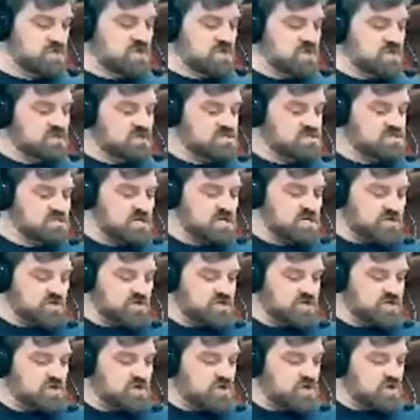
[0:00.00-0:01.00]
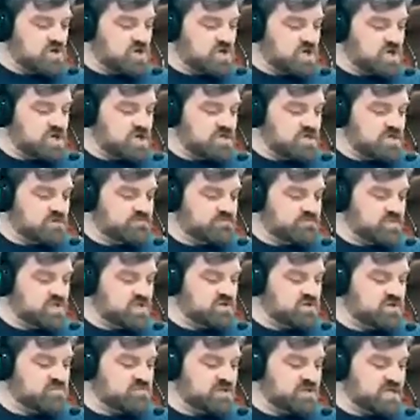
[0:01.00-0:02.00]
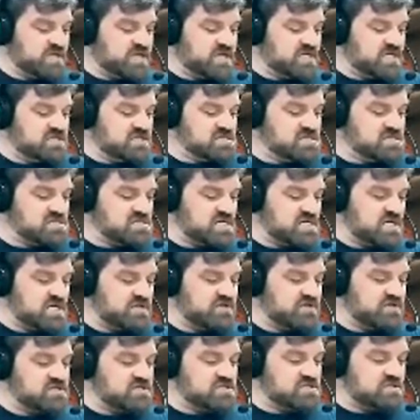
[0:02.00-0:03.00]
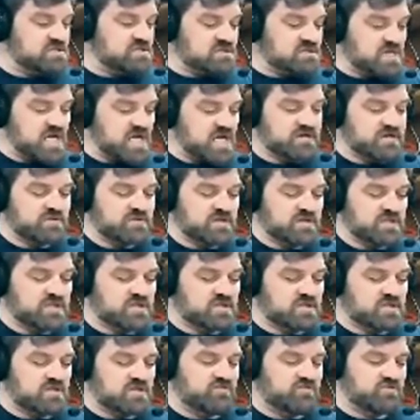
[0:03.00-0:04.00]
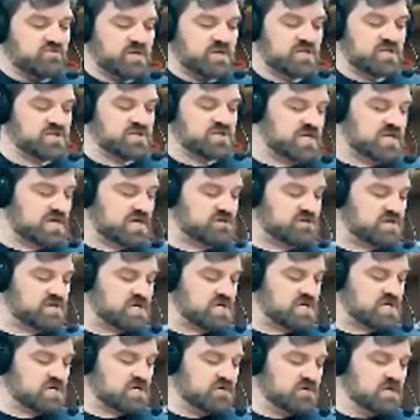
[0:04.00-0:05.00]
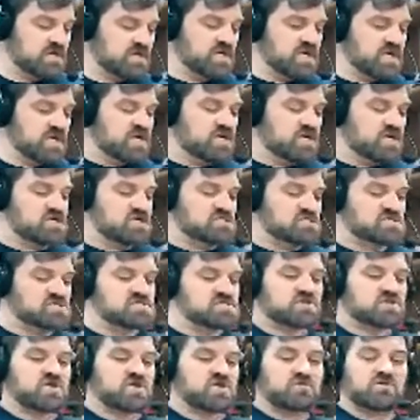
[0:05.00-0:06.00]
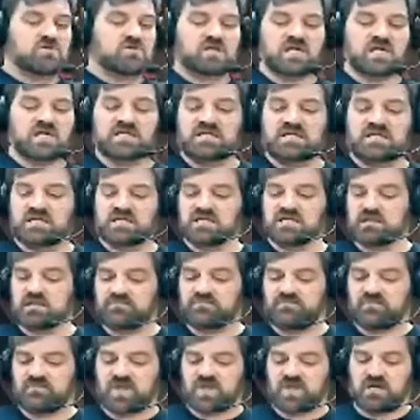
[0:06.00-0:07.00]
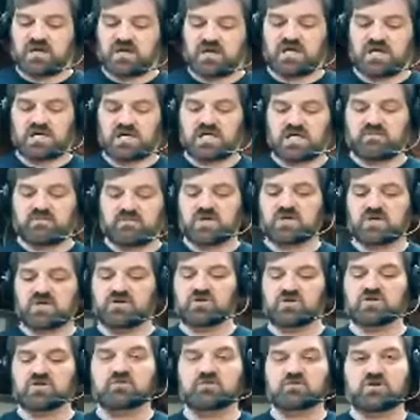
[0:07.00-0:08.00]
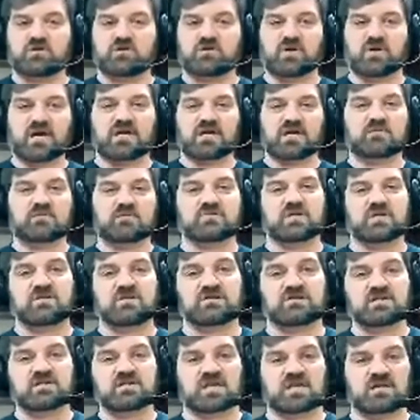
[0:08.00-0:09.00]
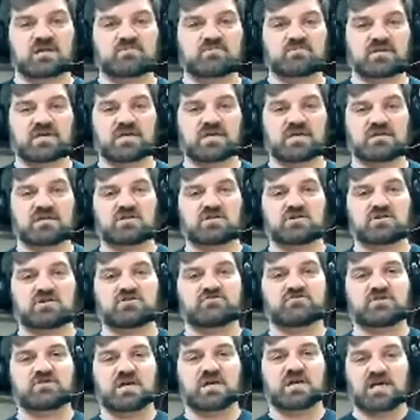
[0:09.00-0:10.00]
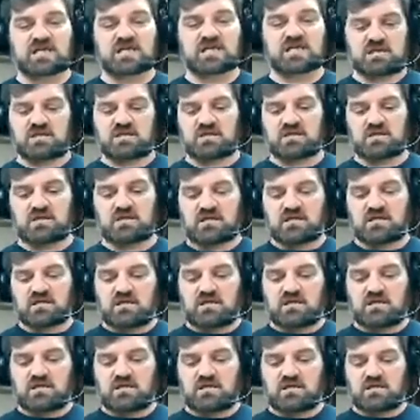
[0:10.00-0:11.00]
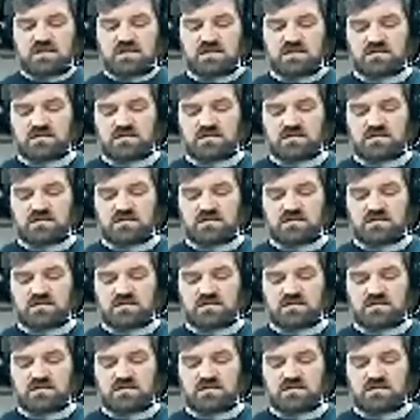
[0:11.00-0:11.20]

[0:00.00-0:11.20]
discussion on the planes. There's a lot of really good information out there. Just as a general idea, usually when you're buying a plane or you're getting a plane, you've got the